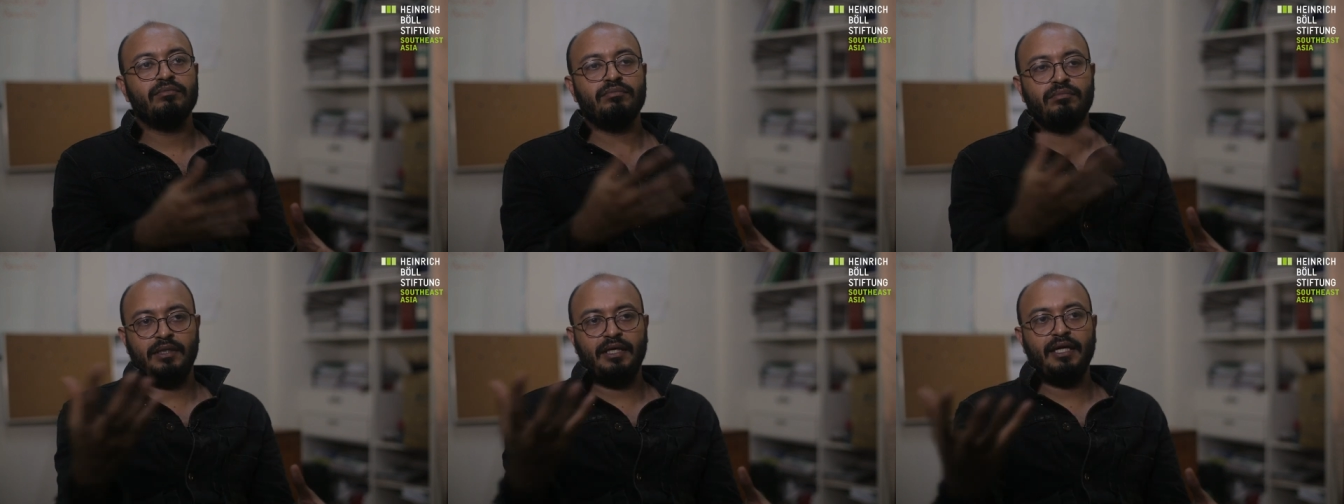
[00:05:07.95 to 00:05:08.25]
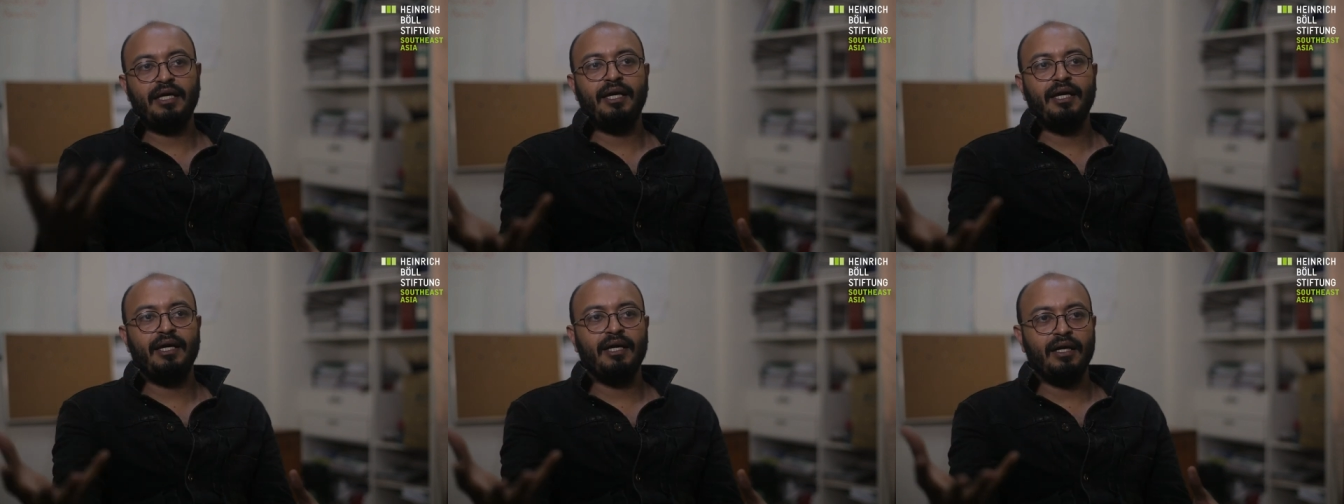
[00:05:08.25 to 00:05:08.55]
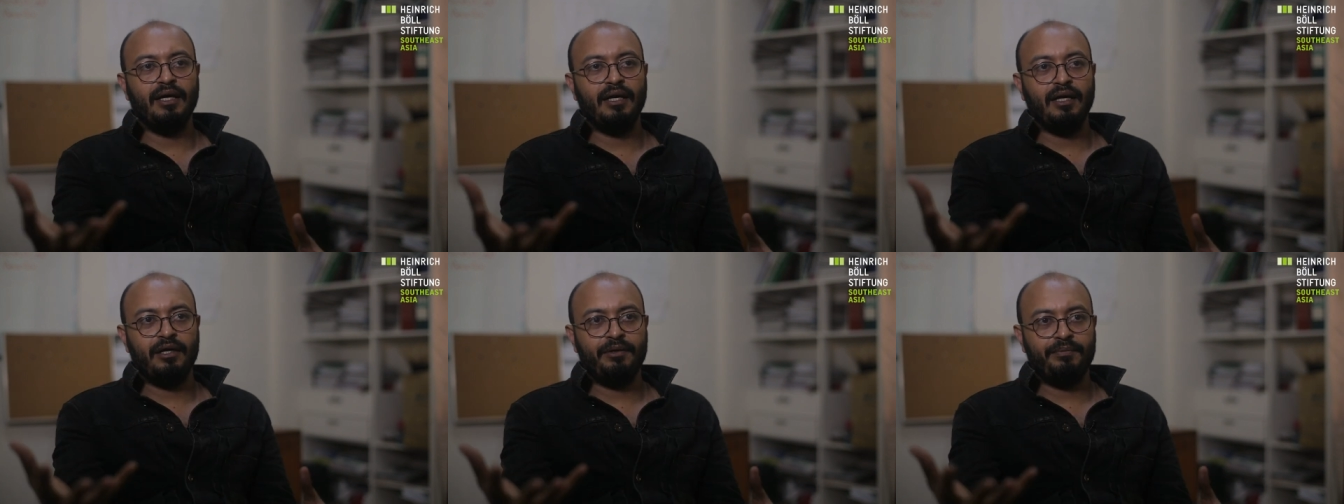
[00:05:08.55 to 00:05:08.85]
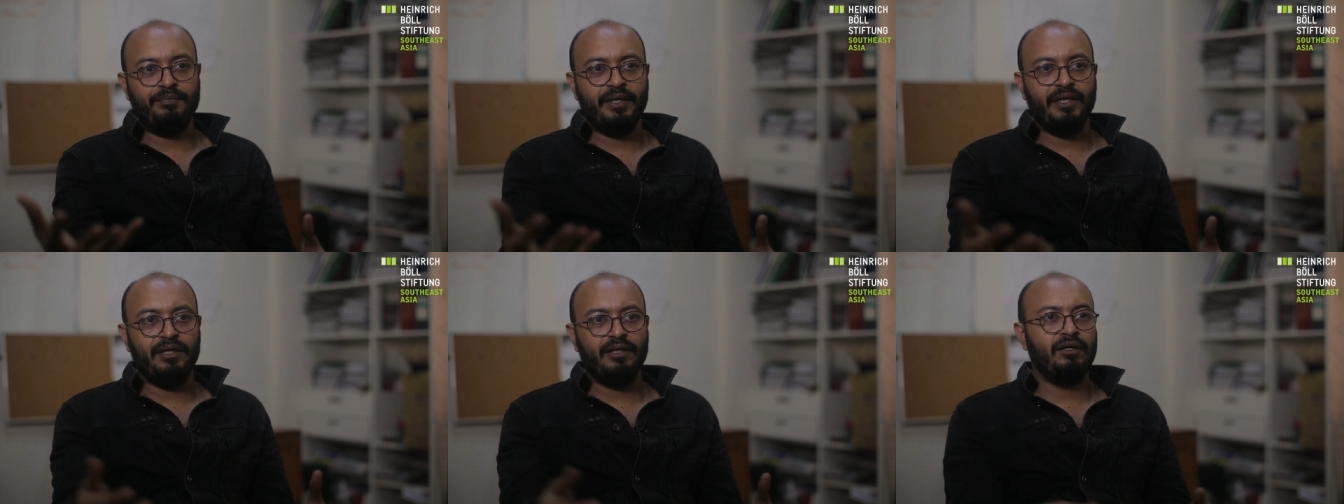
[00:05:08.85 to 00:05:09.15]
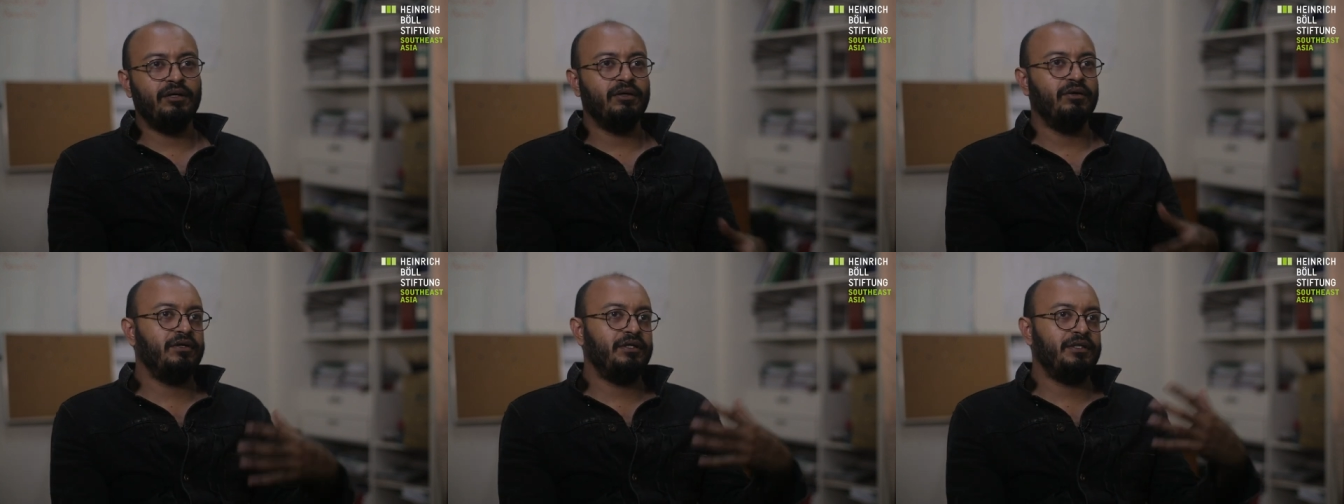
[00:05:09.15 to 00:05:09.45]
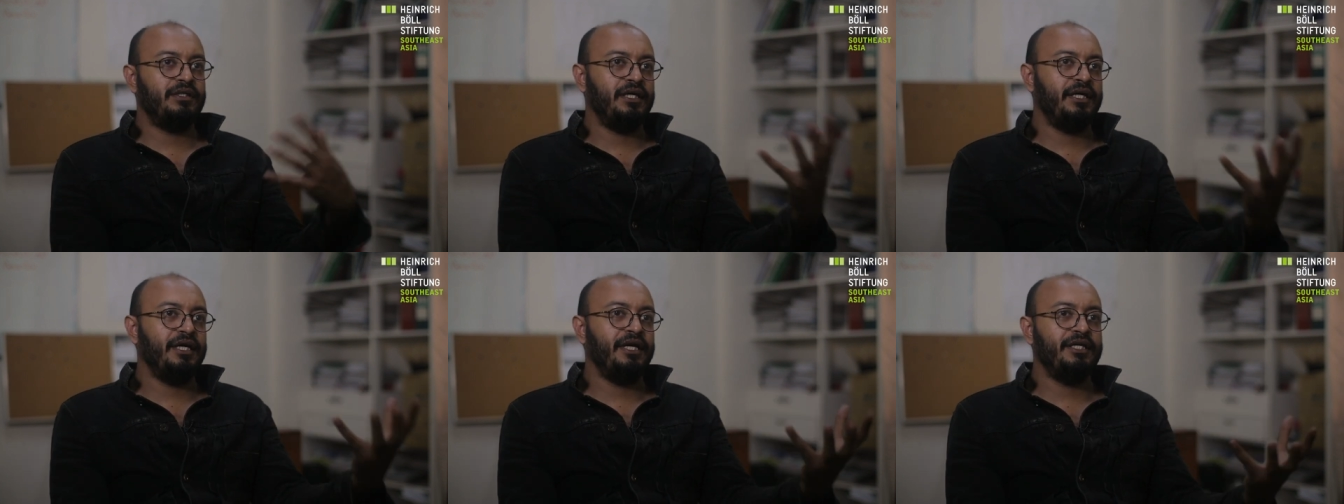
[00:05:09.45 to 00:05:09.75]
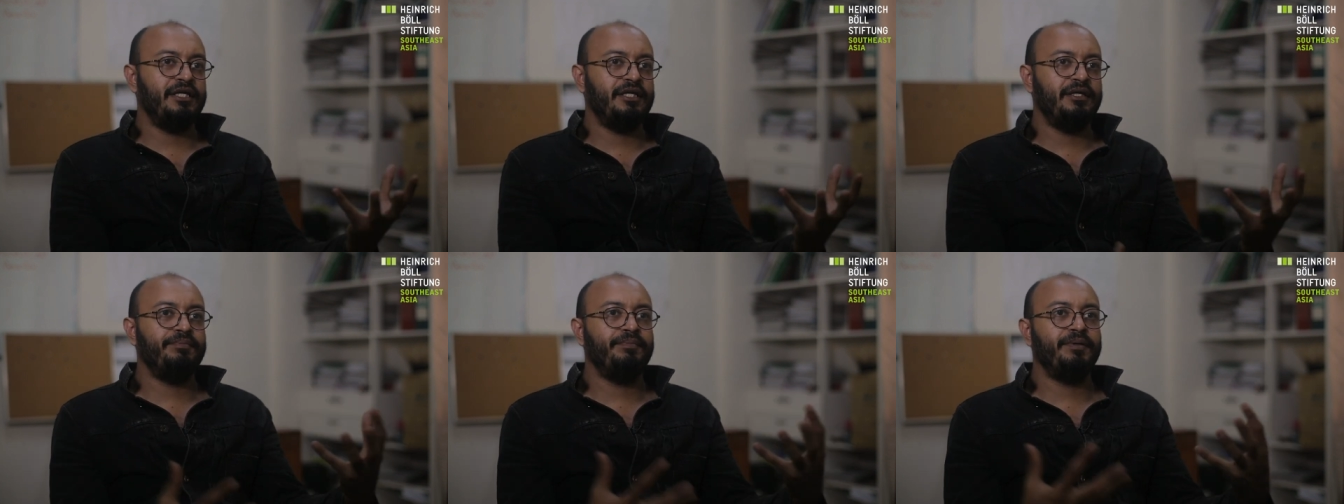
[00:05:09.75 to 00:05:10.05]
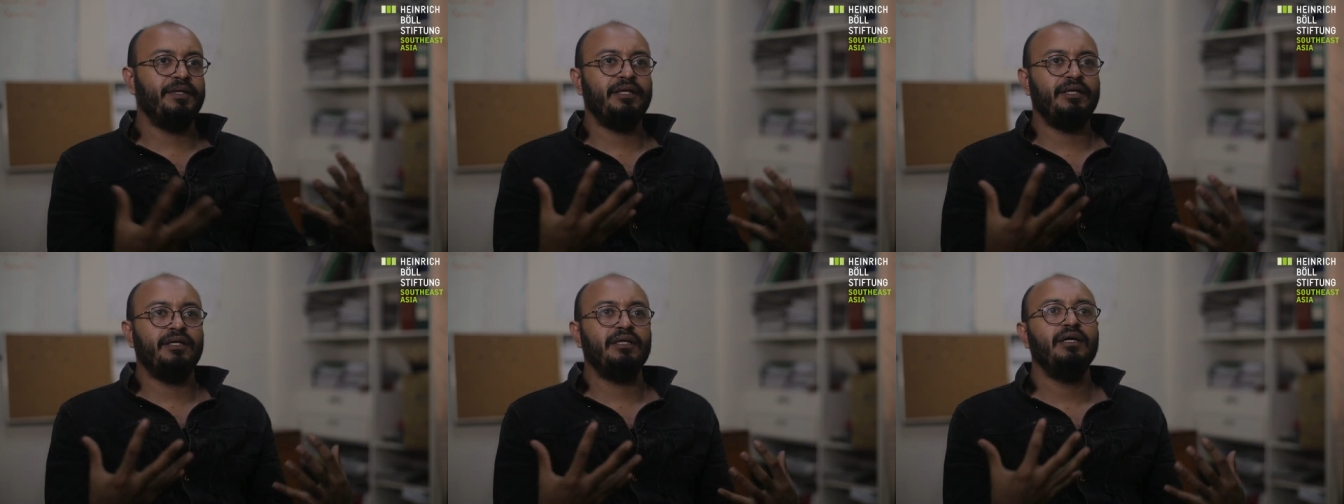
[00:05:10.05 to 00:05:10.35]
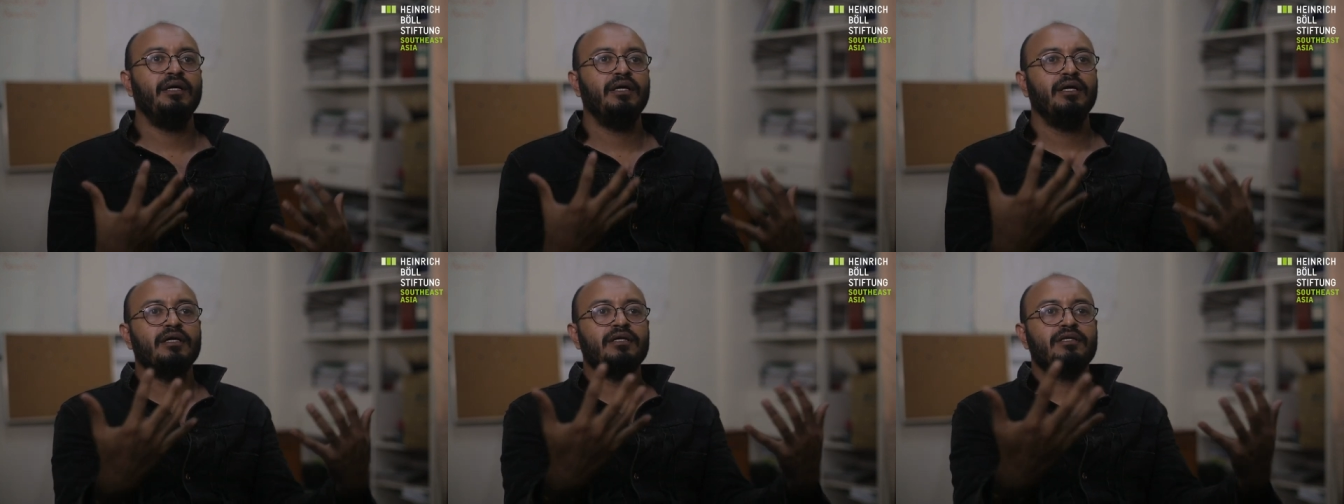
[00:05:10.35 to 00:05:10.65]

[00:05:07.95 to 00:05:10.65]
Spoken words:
the AIIB or the ADB